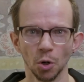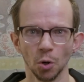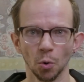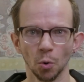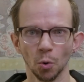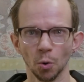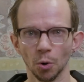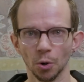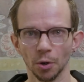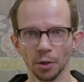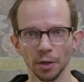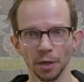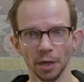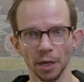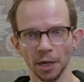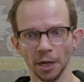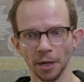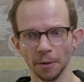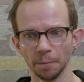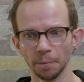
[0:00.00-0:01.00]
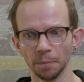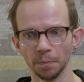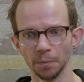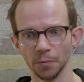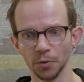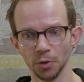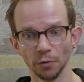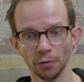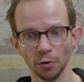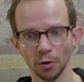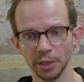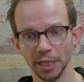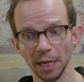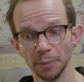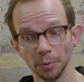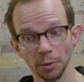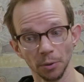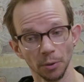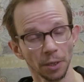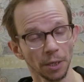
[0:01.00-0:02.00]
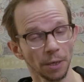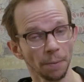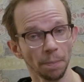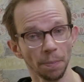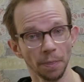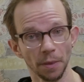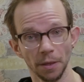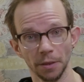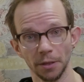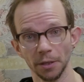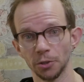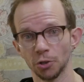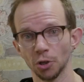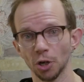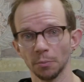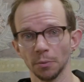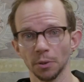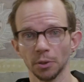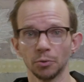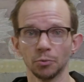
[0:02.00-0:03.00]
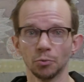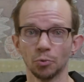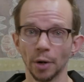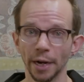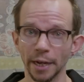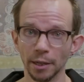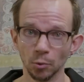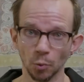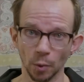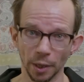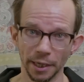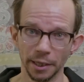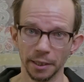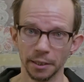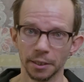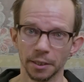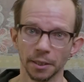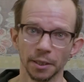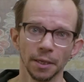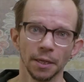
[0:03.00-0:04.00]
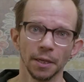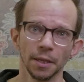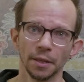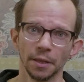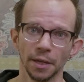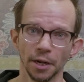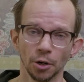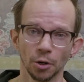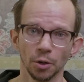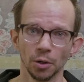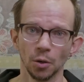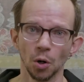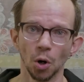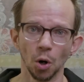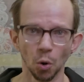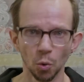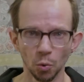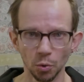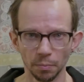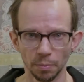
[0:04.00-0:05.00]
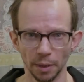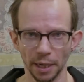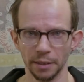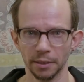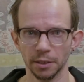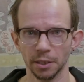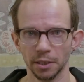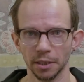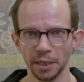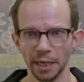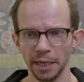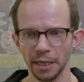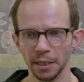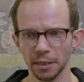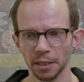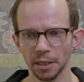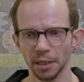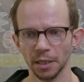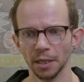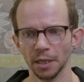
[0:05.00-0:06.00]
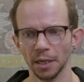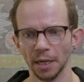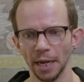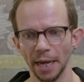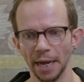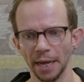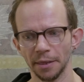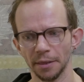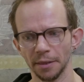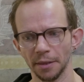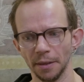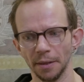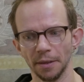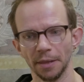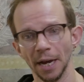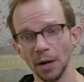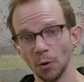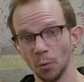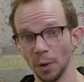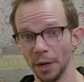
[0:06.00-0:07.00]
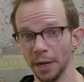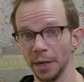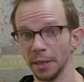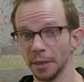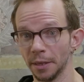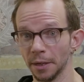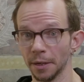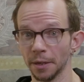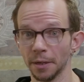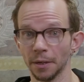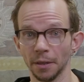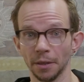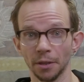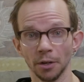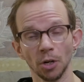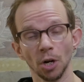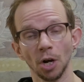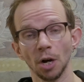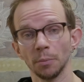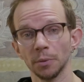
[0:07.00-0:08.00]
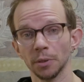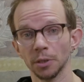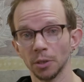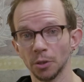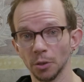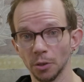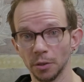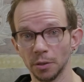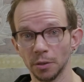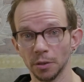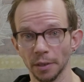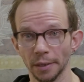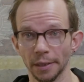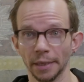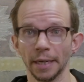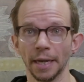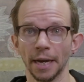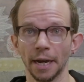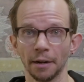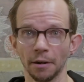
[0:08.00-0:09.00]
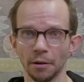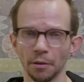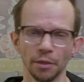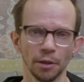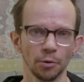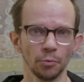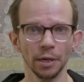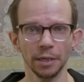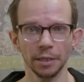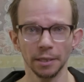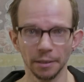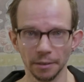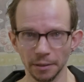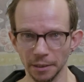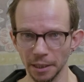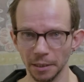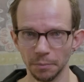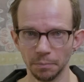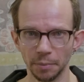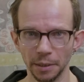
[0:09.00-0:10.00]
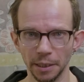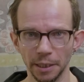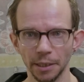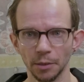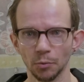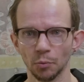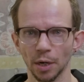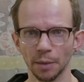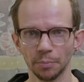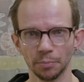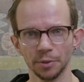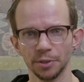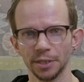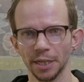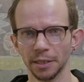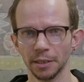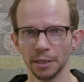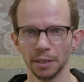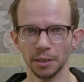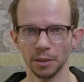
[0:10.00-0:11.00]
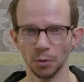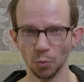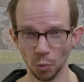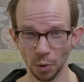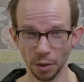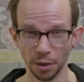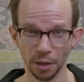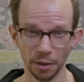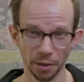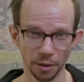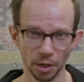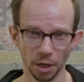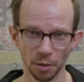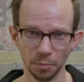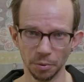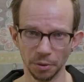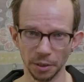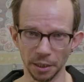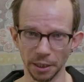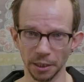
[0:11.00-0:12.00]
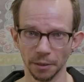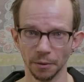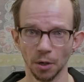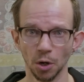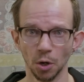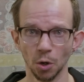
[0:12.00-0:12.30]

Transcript: Or, so for example, the German railways, they are owned by the state, and that way the common good can theoretically be represented within the company.